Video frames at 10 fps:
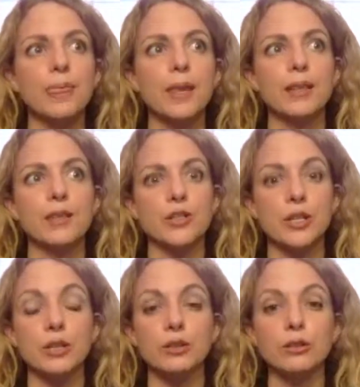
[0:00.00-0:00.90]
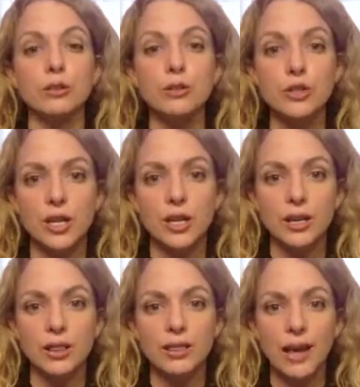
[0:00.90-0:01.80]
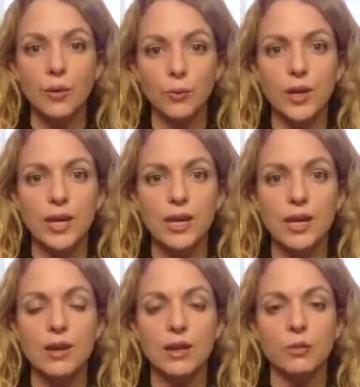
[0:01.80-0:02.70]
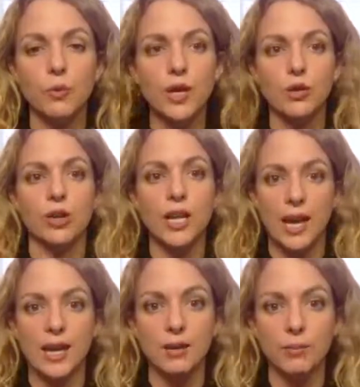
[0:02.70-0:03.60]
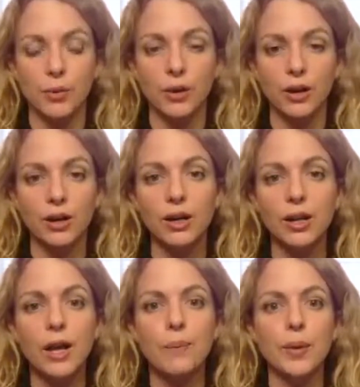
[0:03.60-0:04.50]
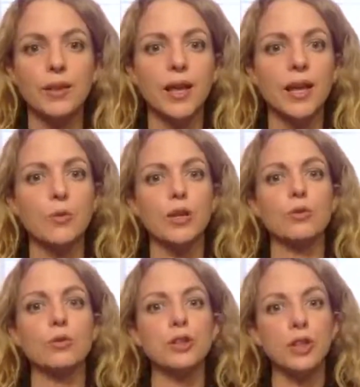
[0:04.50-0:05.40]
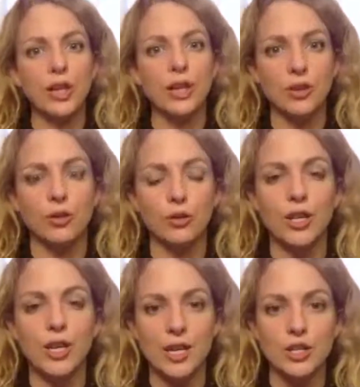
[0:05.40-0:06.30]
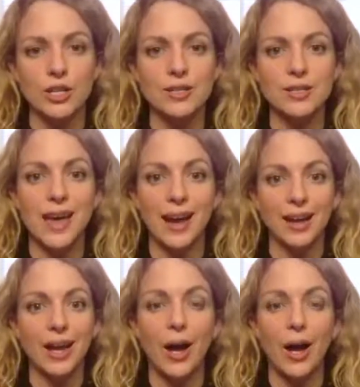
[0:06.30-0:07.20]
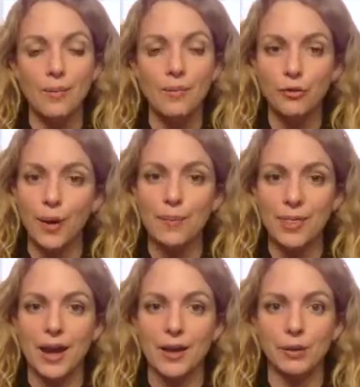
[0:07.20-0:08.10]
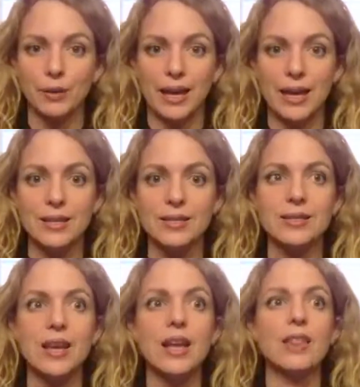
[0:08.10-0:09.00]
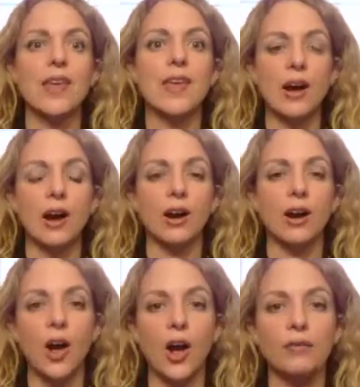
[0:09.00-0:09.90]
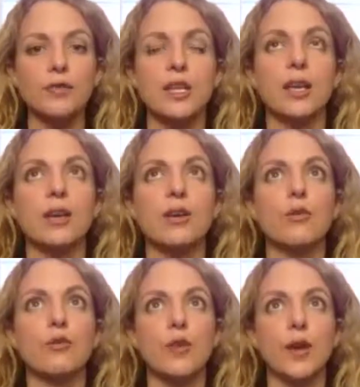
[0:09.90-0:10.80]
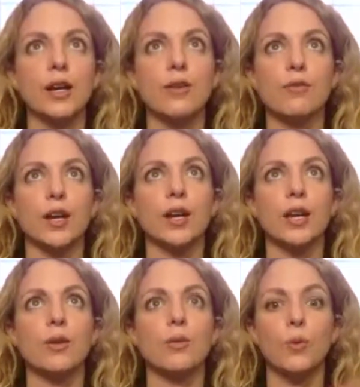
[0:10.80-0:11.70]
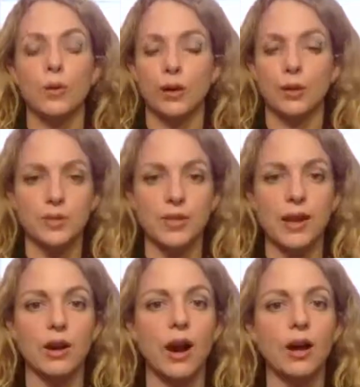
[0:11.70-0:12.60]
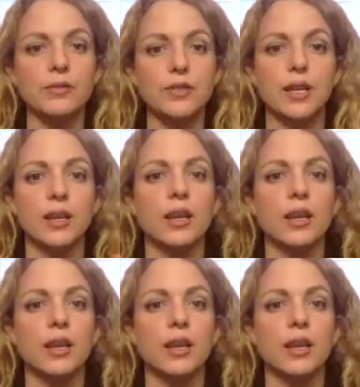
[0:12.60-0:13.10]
there's an illusion that we create more, but like when you look at the creations that come from that place, they are often very, very warped. They are often